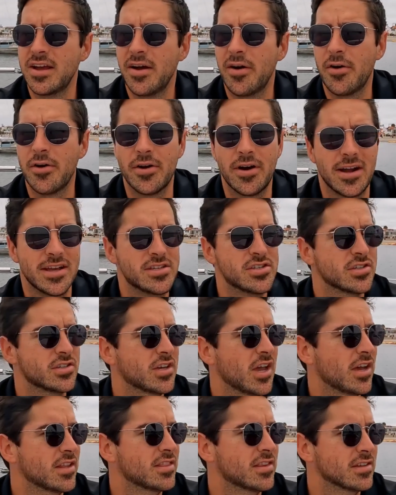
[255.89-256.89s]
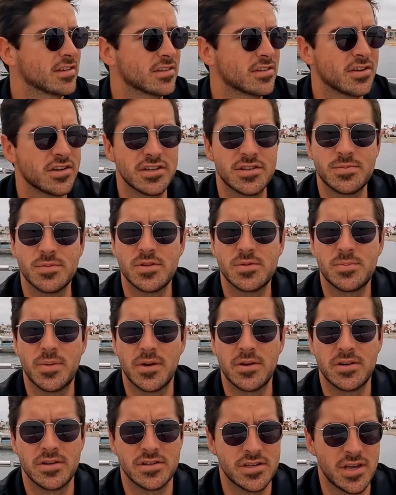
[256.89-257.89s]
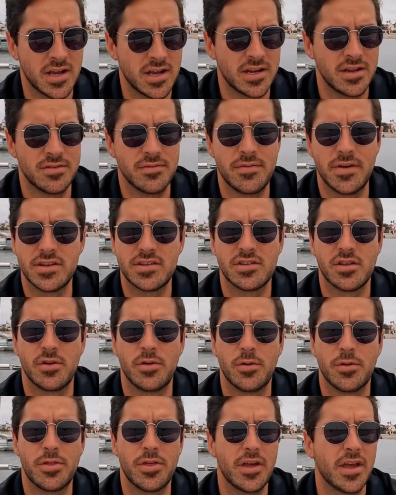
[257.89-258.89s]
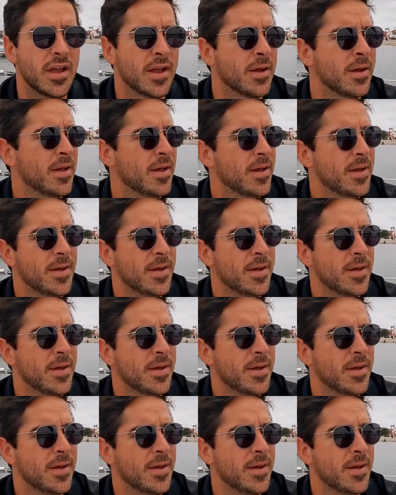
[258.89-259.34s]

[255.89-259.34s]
Or I just got this Christmas bonus. I'm going to invest the whole thing.